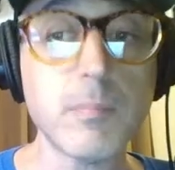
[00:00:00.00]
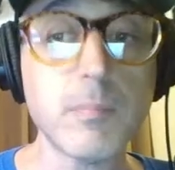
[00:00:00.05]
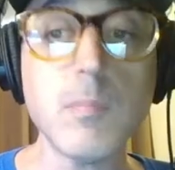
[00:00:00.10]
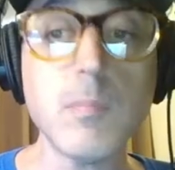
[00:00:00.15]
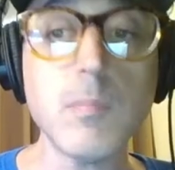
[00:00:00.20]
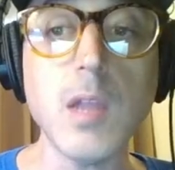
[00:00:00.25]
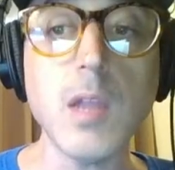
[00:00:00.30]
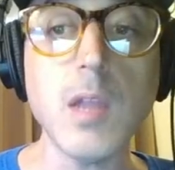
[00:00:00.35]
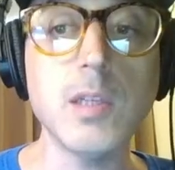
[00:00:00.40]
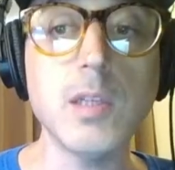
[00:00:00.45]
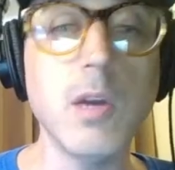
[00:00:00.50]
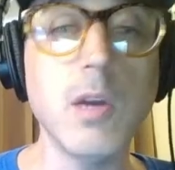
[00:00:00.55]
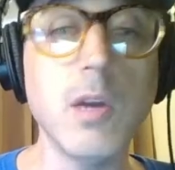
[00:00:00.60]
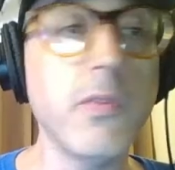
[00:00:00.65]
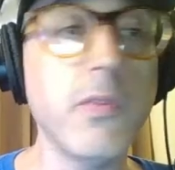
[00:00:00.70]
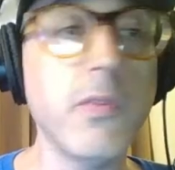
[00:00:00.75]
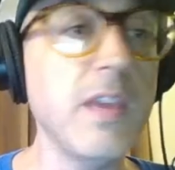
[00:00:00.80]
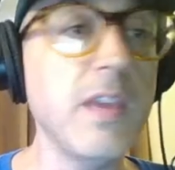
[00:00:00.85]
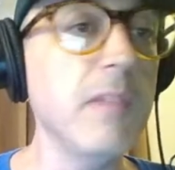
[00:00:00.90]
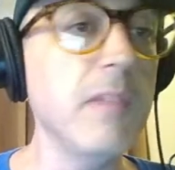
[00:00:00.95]
So,
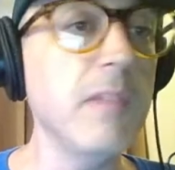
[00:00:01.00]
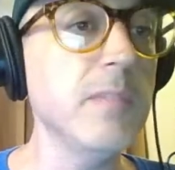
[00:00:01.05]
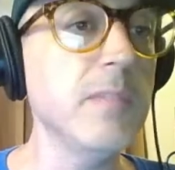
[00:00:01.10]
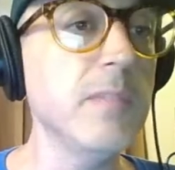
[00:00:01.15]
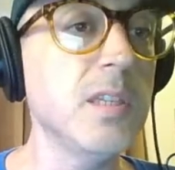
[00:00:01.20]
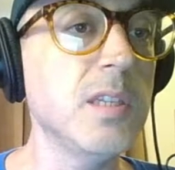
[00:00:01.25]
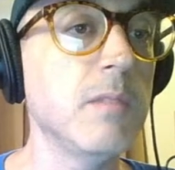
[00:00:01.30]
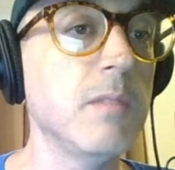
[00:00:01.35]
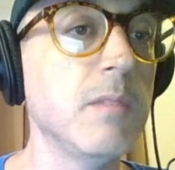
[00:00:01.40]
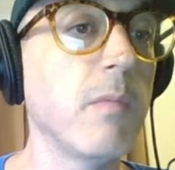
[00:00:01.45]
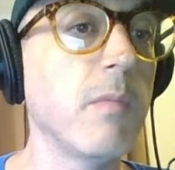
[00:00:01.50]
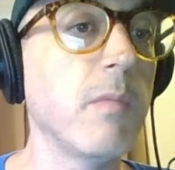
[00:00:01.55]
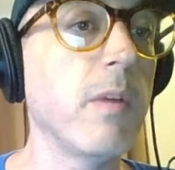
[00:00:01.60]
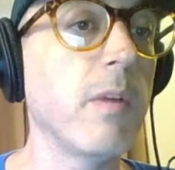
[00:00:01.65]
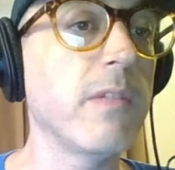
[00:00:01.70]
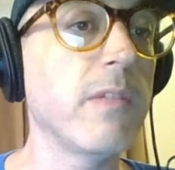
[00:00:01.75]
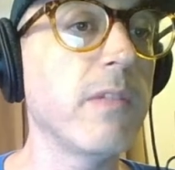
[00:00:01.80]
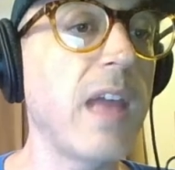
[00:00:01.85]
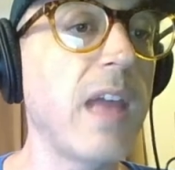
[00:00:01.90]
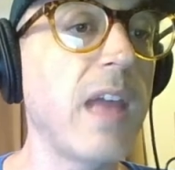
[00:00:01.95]
themes, we went over
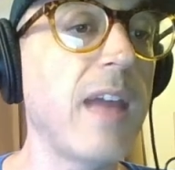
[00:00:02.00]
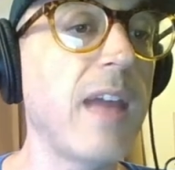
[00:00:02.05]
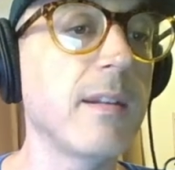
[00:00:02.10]
that.